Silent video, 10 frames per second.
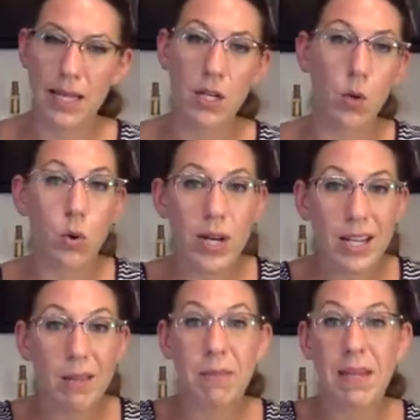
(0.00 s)
or it
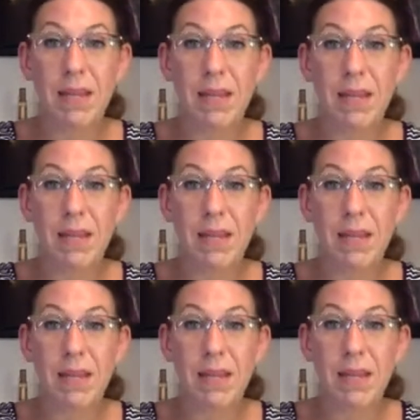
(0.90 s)
can be
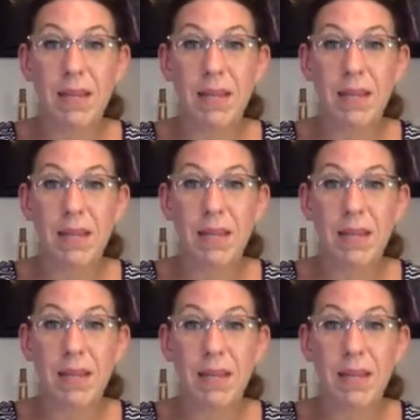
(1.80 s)
leaner
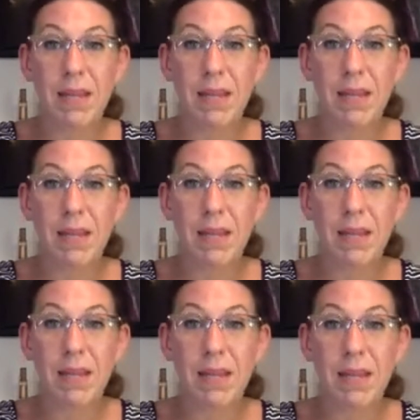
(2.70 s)
style and more
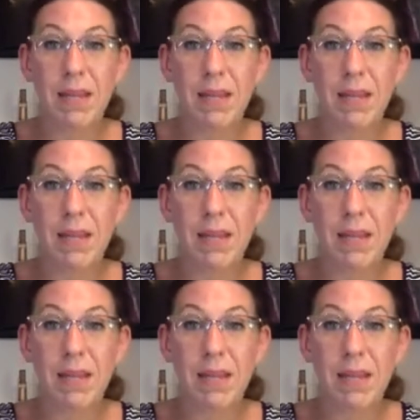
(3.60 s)
mineral
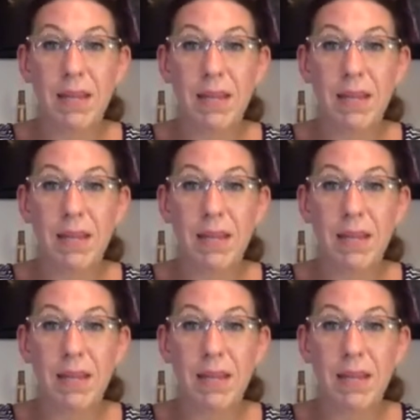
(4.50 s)
driven.